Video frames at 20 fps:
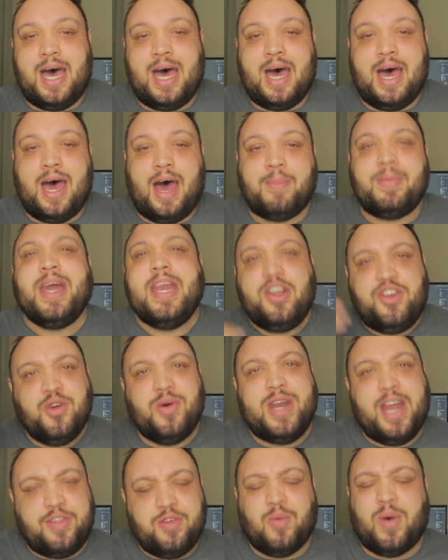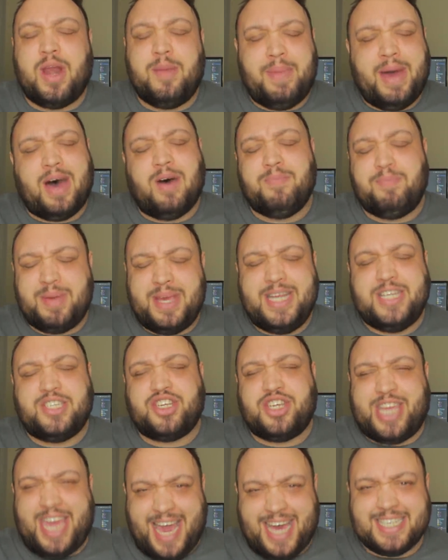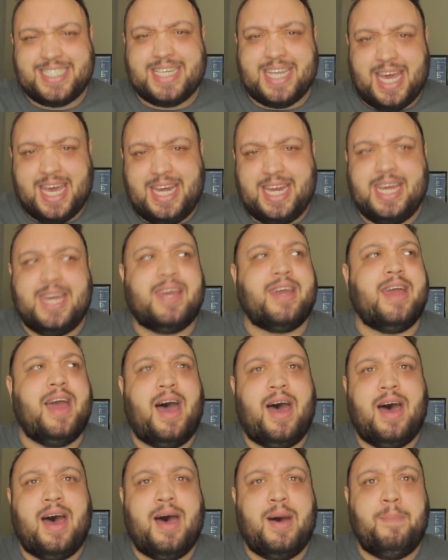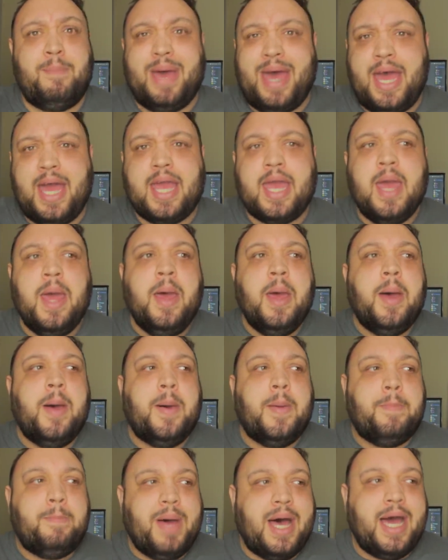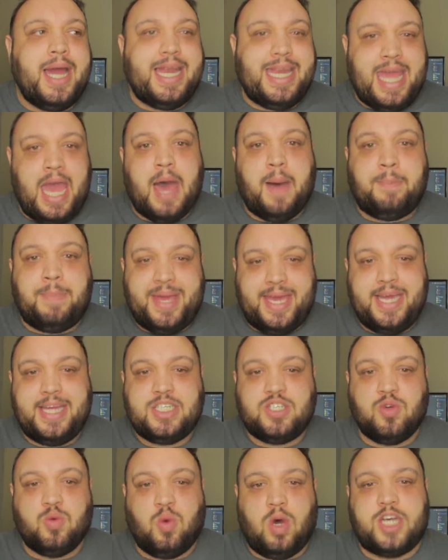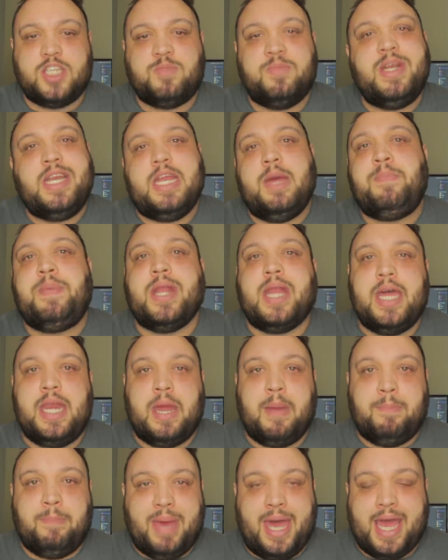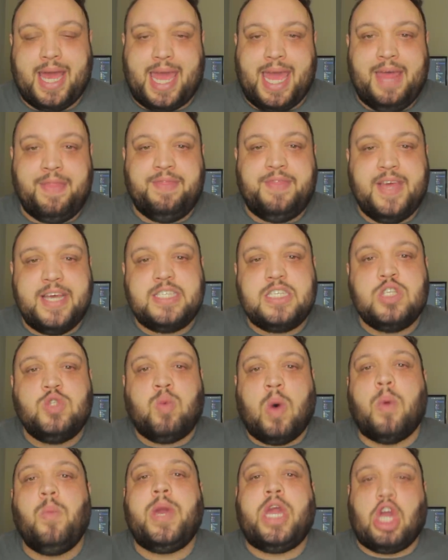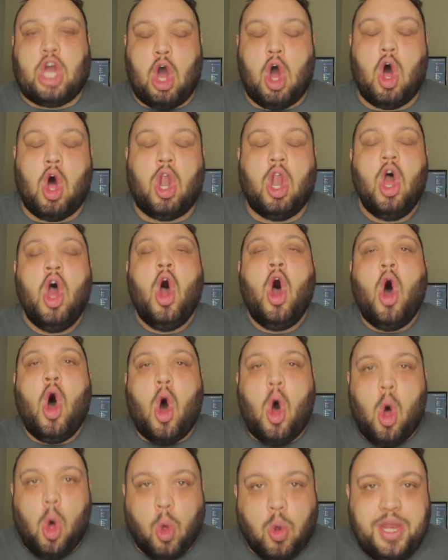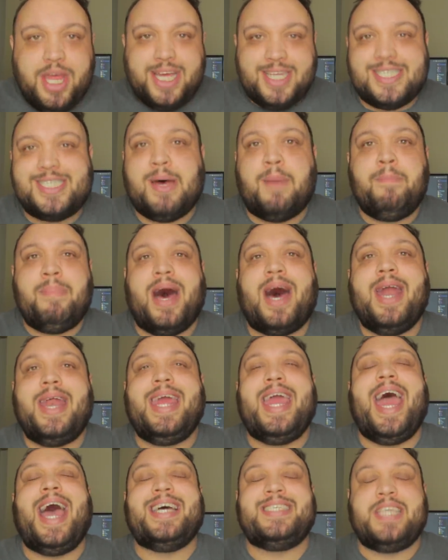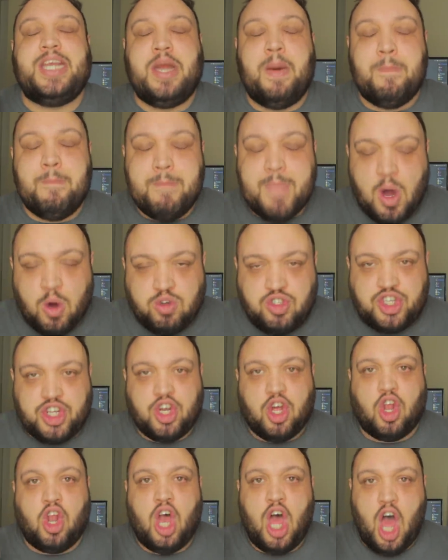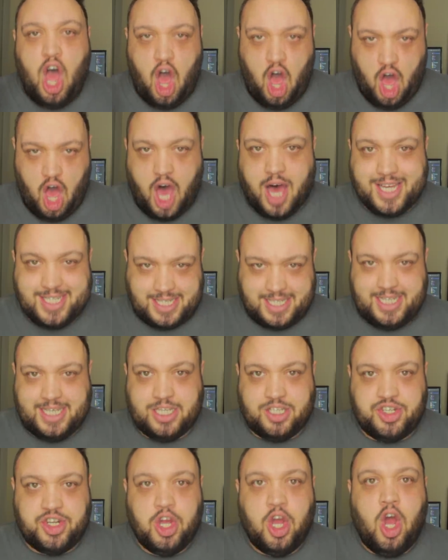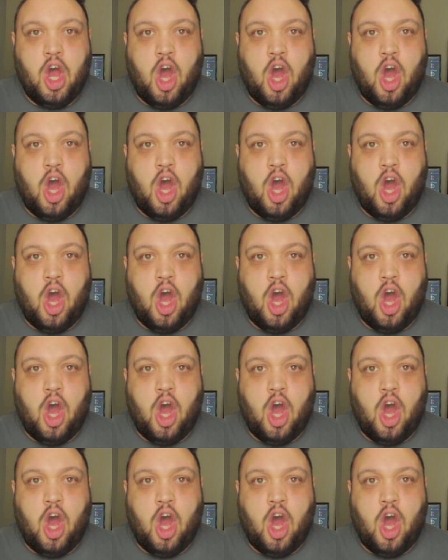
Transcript: uh, I'm gonna do another one about Peach gaslighting uh, Beck. But yeah, Peach was manipulating Beck. And this is what we call holding somebody as an emotional hostage